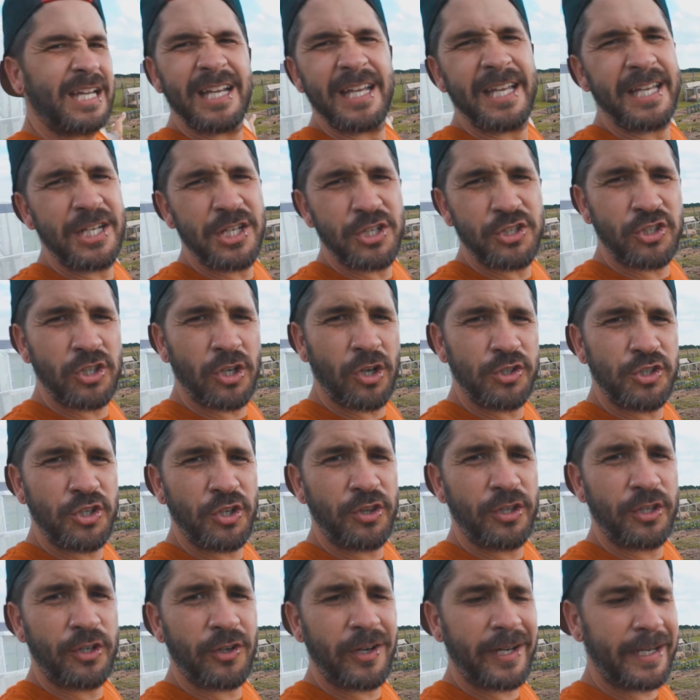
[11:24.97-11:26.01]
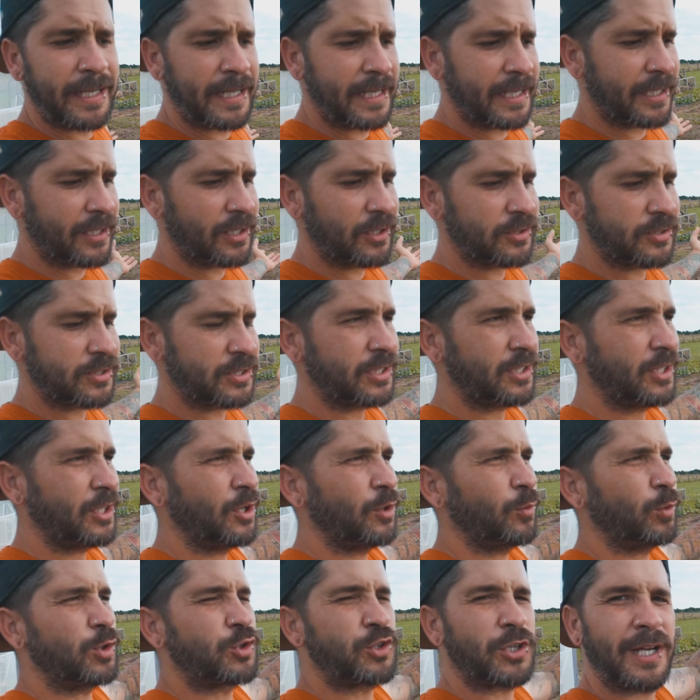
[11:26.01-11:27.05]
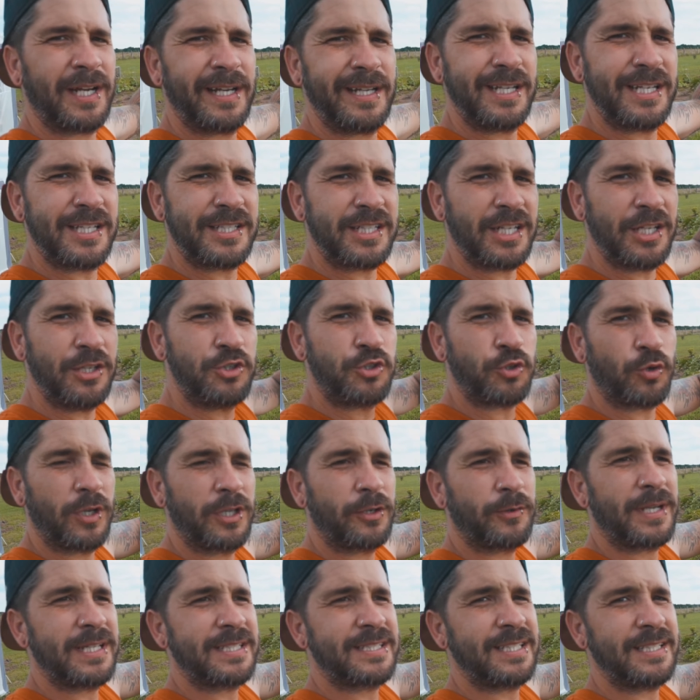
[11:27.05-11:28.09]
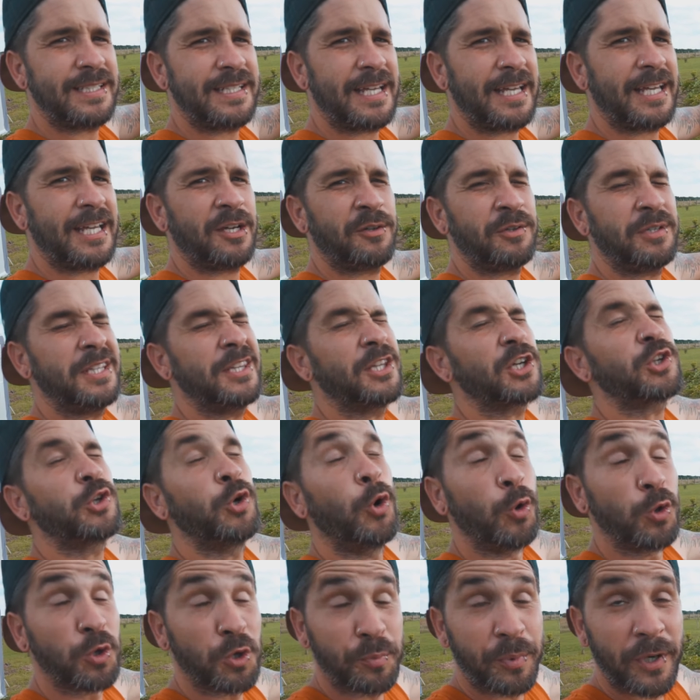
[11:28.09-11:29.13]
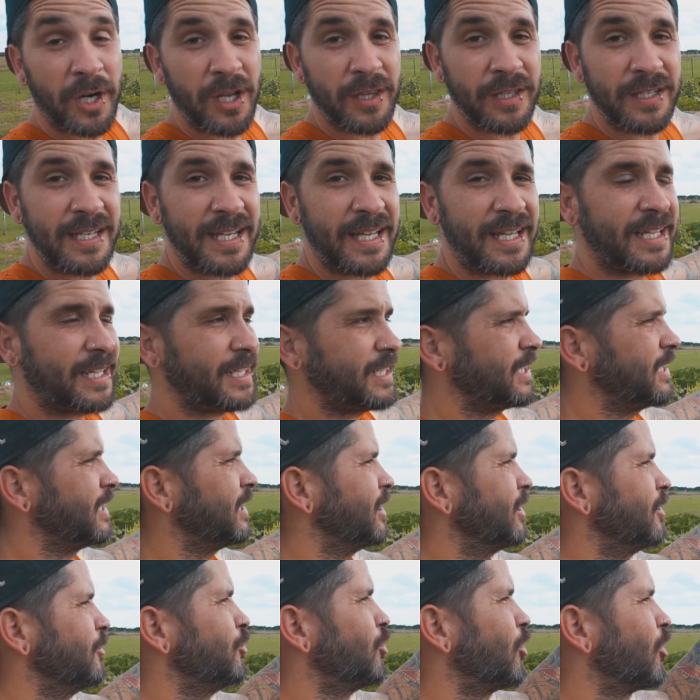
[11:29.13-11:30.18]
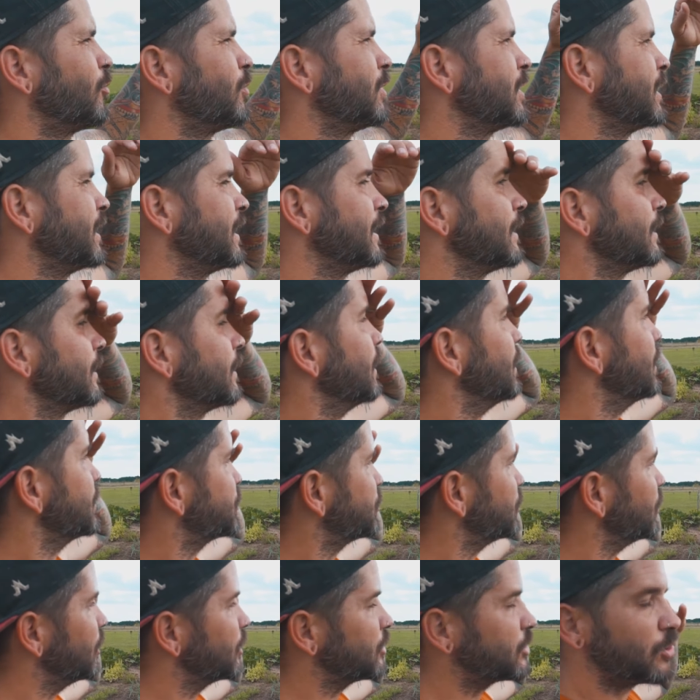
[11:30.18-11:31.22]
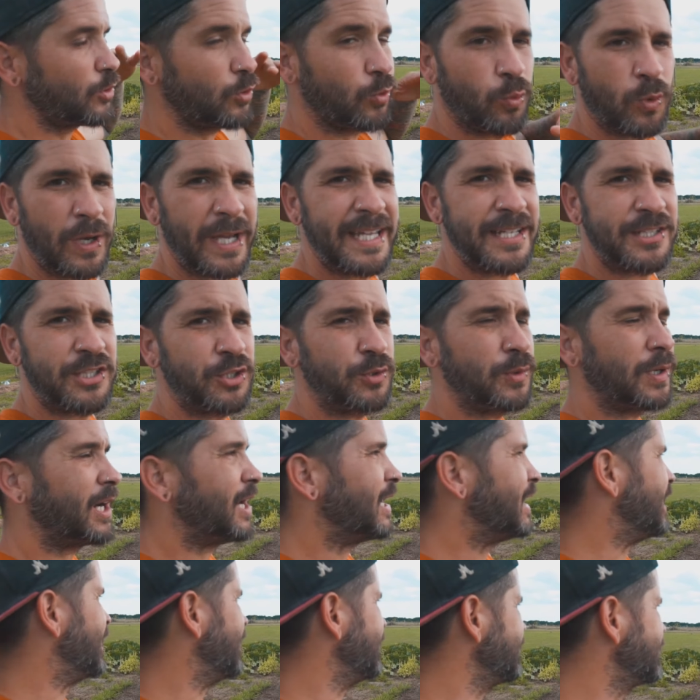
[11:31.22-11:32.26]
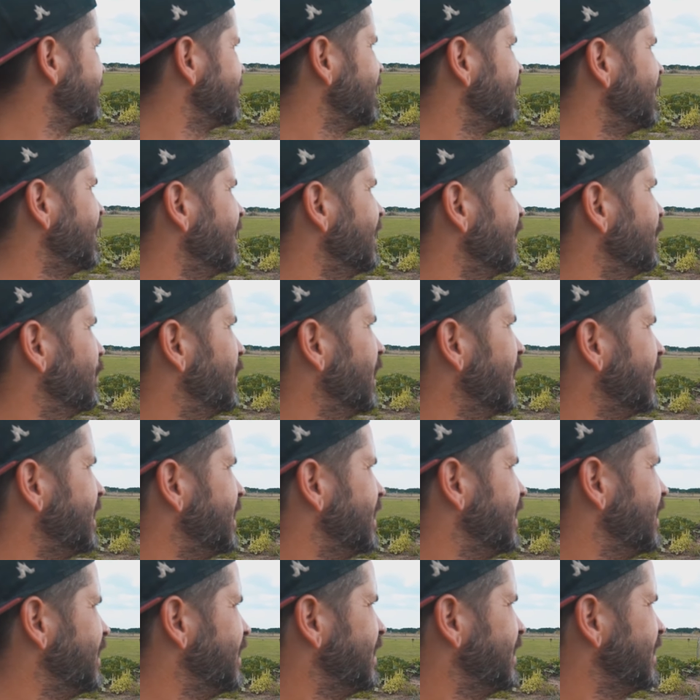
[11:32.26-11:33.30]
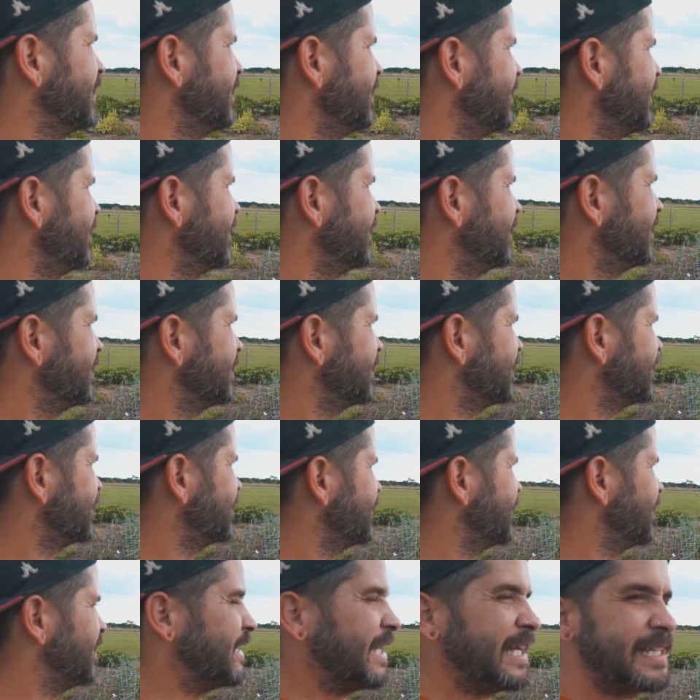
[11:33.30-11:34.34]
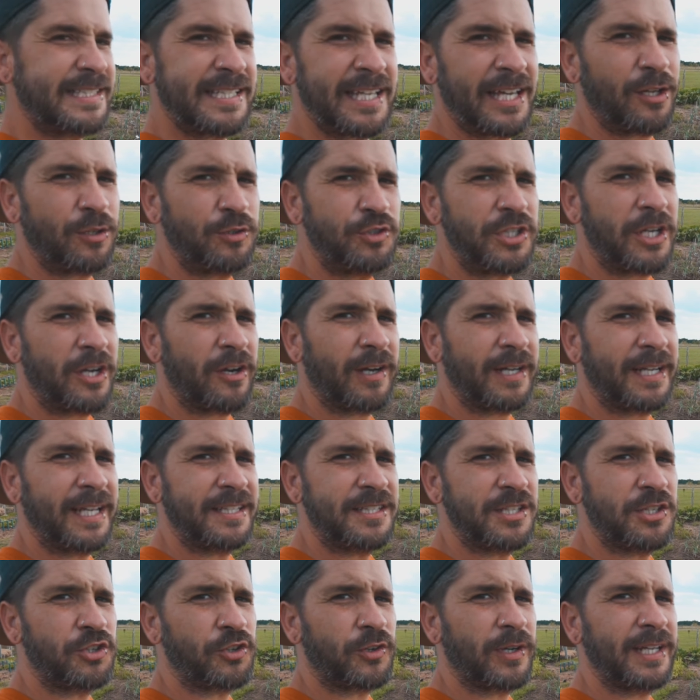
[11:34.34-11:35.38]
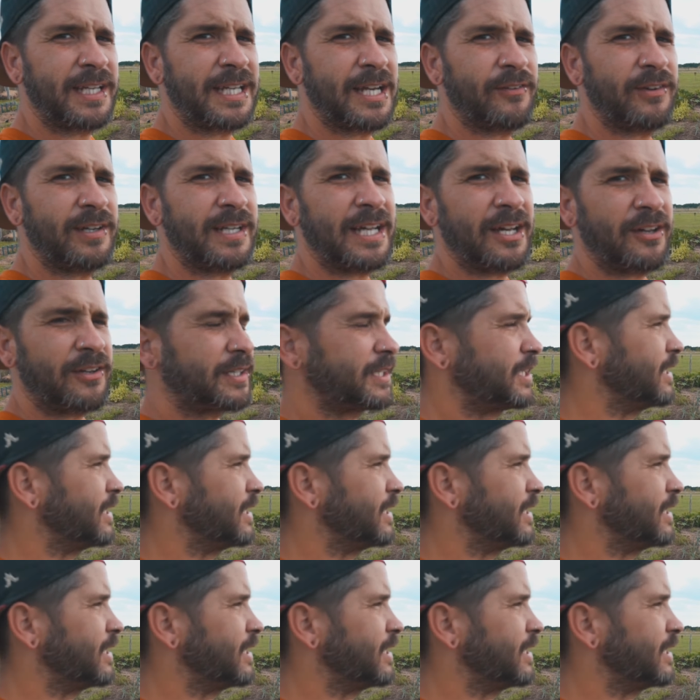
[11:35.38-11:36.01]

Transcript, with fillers: He just showed you the greenhouse. We're trying to just enjoy the rest of the day, the cooler part of the day. Normally, it's just way too hot, but uh, that's how Jared gets a drink every now and